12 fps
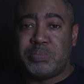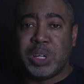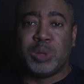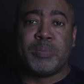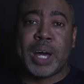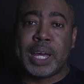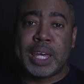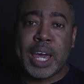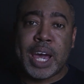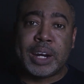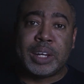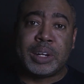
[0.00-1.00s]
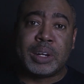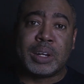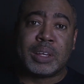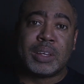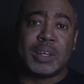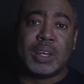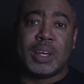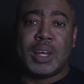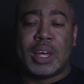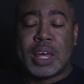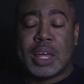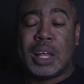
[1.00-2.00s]
built by Canon.
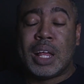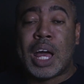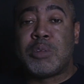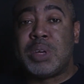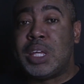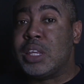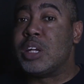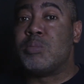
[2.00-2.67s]
I mean,